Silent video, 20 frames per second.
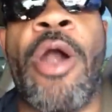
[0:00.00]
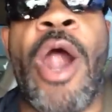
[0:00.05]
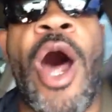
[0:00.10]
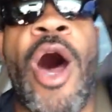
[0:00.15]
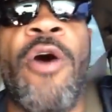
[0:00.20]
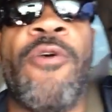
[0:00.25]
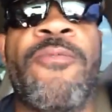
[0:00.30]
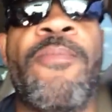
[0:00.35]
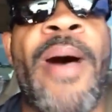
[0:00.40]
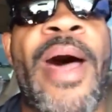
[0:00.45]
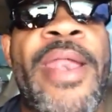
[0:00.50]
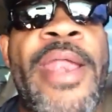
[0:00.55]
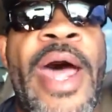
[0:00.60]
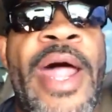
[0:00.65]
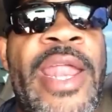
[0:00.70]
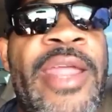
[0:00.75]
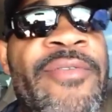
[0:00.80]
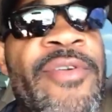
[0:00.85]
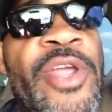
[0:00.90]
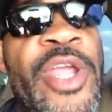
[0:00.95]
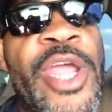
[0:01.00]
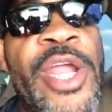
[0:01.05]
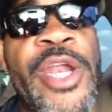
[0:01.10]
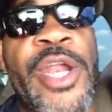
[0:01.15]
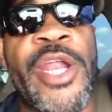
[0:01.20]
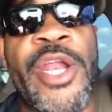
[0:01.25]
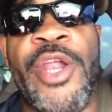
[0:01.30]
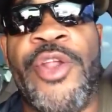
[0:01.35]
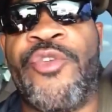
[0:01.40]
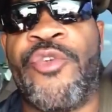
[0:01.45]
off by not even getting
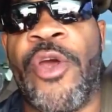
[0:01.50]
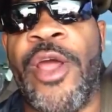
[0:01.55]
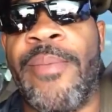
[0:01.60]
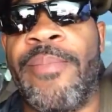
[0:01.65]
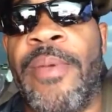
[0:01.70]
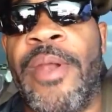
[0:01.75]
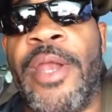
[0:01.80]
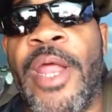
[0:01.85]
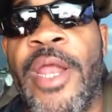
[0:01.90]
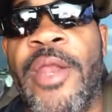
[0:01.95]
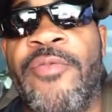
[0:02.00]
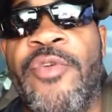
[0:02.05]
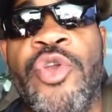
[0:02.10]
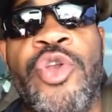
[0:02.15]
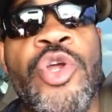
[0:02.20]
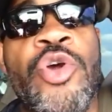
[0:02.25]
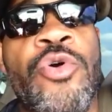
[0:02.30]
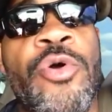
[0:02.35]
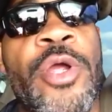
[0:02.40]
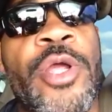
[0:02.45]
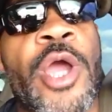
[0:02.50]
any treatment than if you do